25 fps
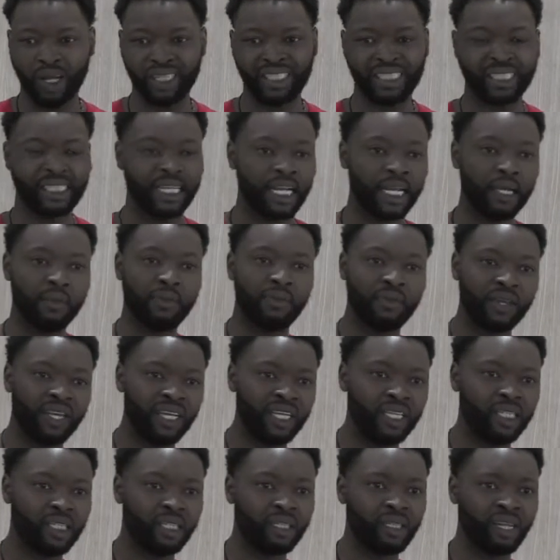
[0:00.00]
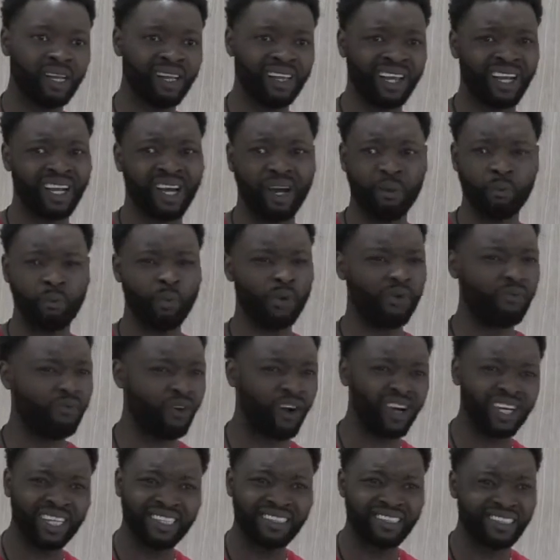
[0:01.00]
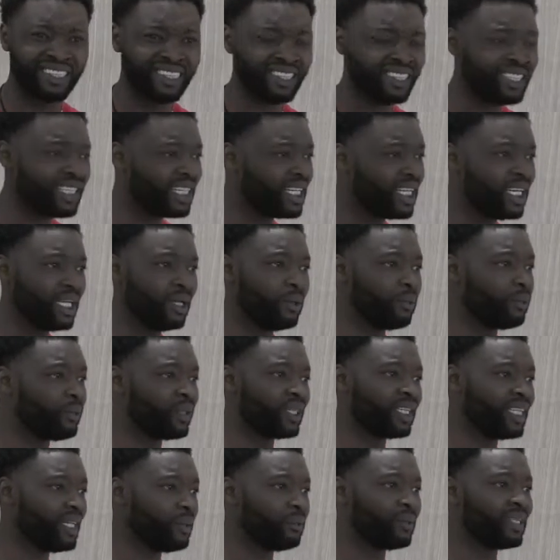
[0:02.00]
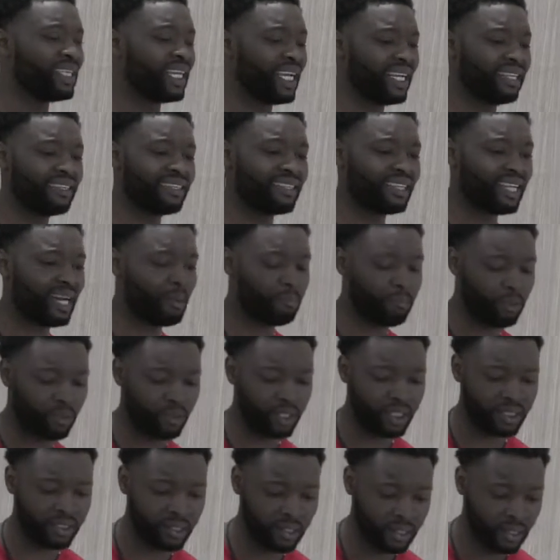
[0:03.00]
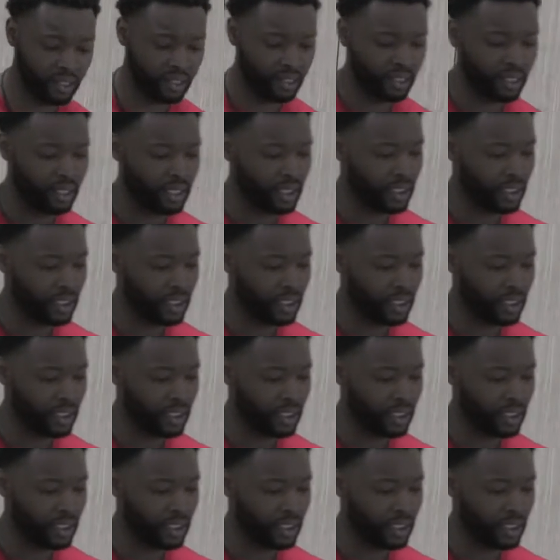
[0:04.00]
I'd say things, like we'd be fighting. It was getting to that point.